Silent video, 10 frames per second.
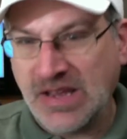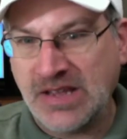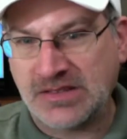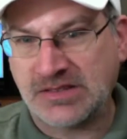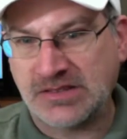
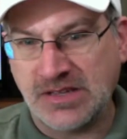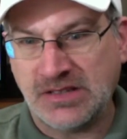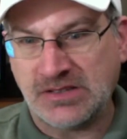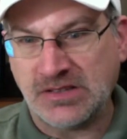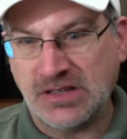it's
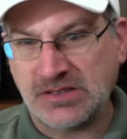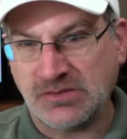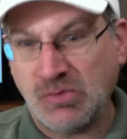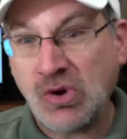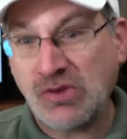it's it's
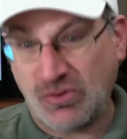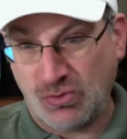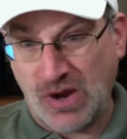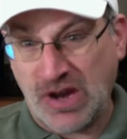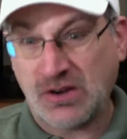more of a
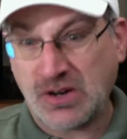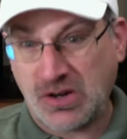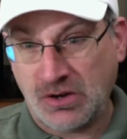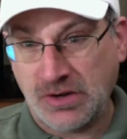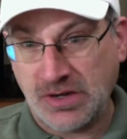rare
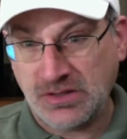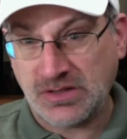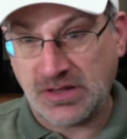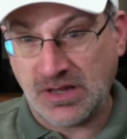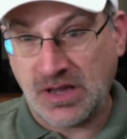
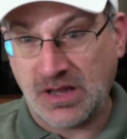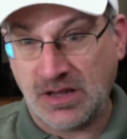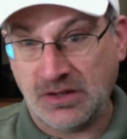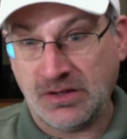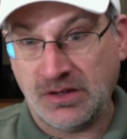occurrence
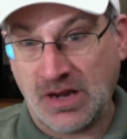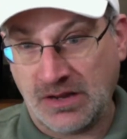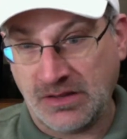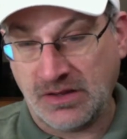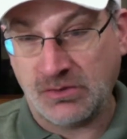than I
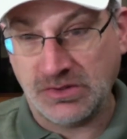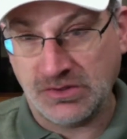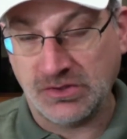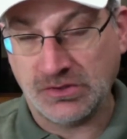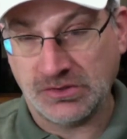think
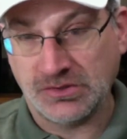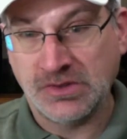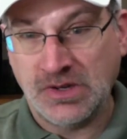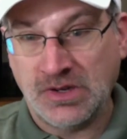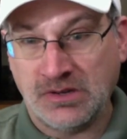what you're
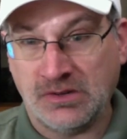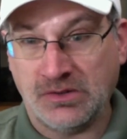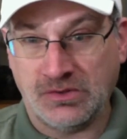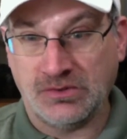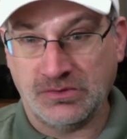
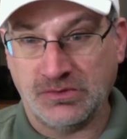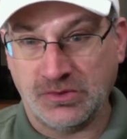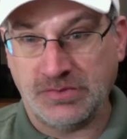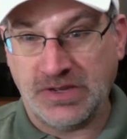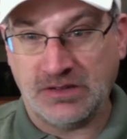you're
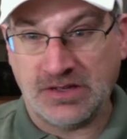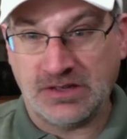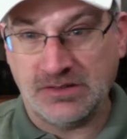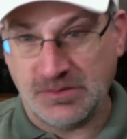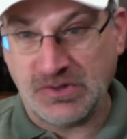you're being
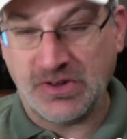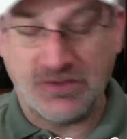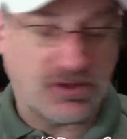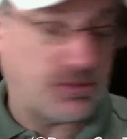led to believe on the